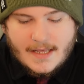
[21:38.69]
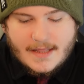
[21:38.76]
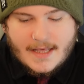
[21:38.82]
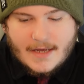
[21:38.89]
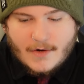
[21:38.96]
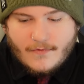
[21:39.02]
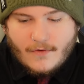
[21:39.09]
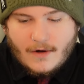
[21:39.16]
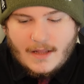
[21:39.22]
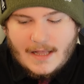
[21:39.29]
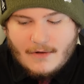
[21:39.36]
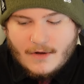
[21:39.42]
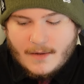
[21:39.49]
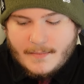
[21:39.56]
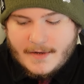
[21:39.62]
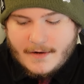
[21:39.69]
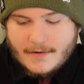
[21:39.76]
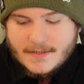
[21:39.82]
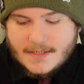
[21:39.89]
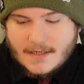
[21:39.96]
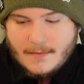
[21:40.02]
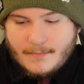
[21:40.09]
That overall outcome here
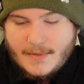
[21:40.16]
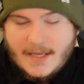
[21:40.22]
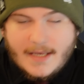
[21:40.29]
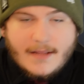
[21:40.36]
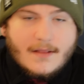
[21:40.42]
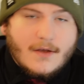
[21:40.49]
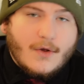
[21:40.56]
is gonna be the